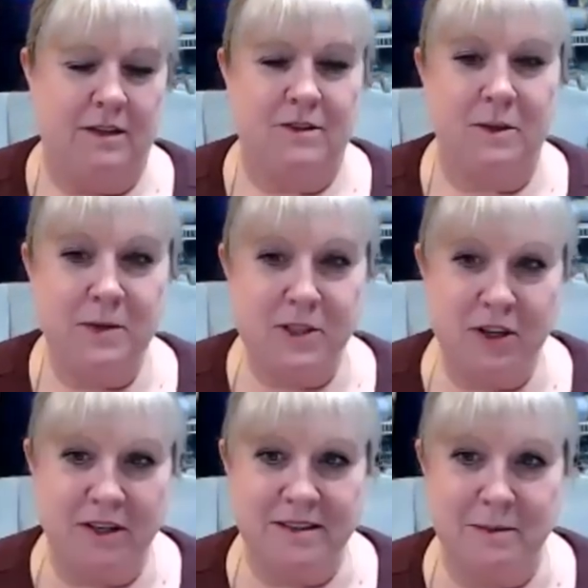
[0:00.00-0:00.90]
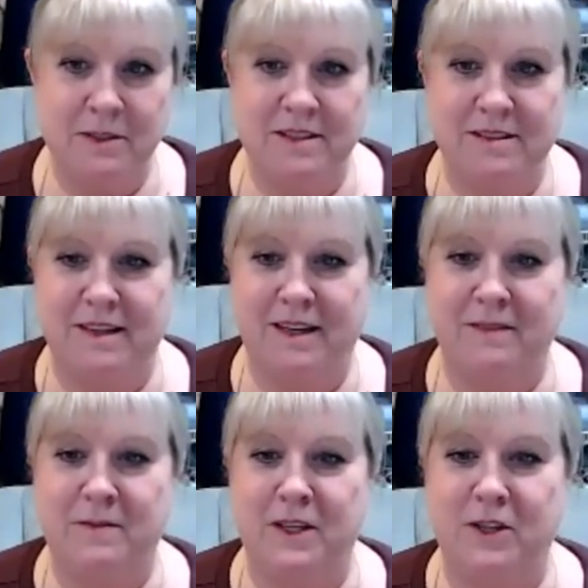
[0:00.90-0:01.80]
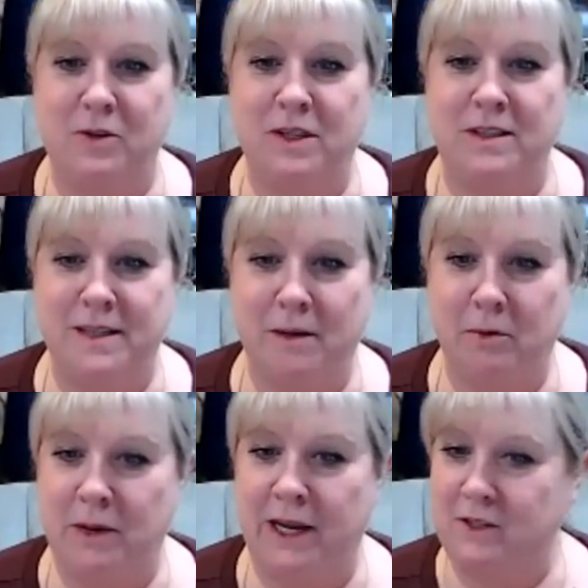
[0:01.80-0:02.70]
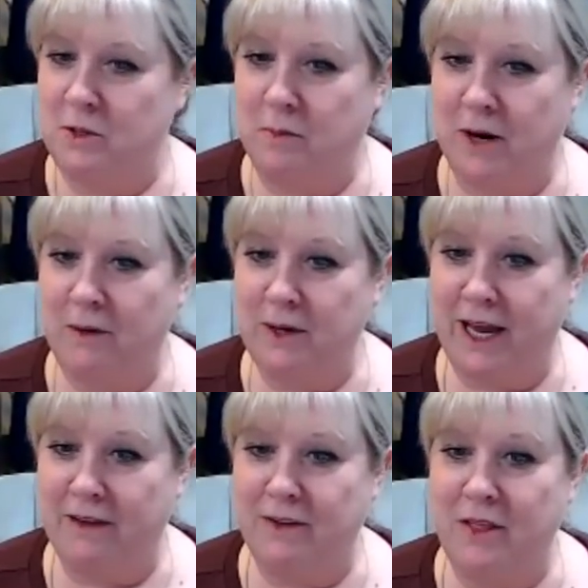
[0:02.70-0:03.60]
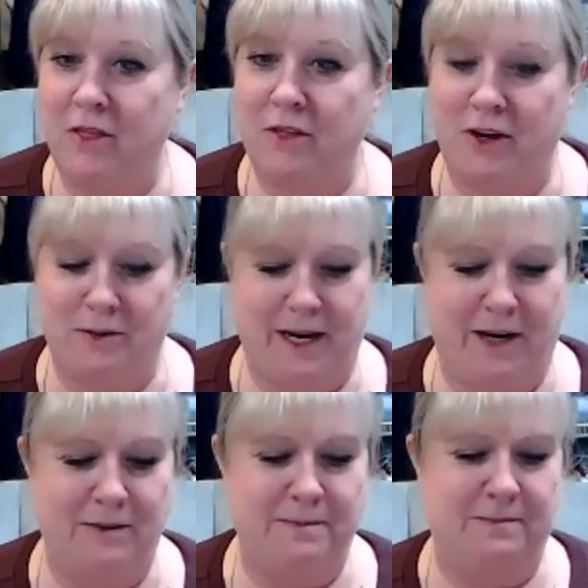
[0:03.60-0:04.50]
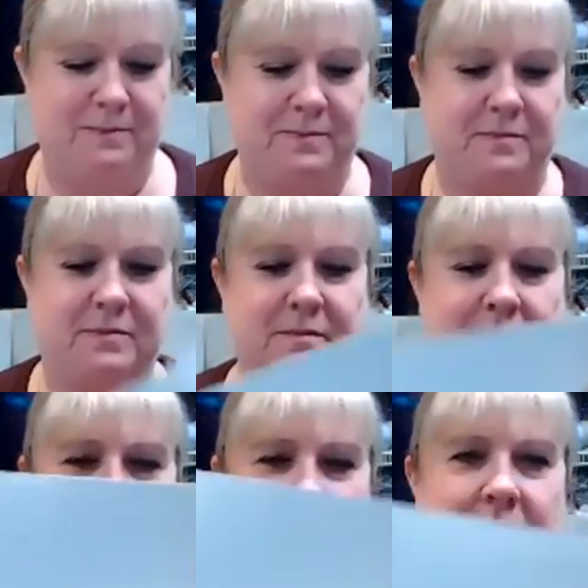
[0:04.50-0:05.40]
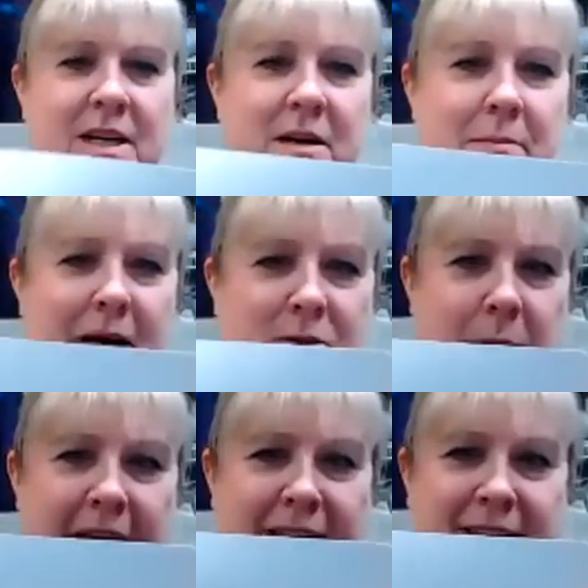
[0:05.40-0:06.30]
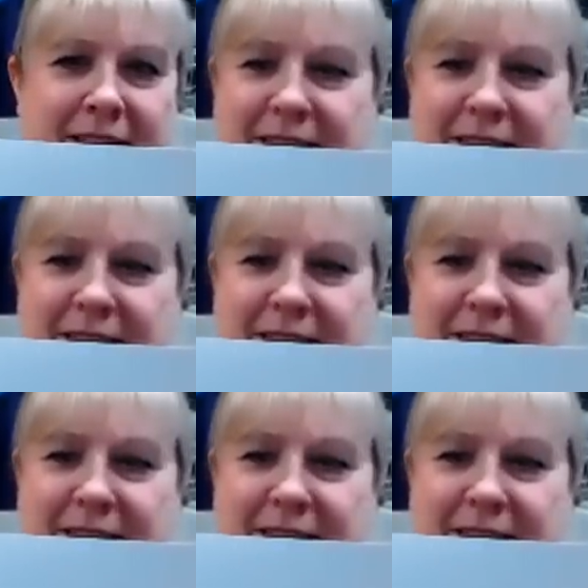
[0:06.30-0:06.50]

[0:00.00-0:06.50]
So let me show you some of the stuff that you can sublimate that you probably haven't thought about. Mouse pads.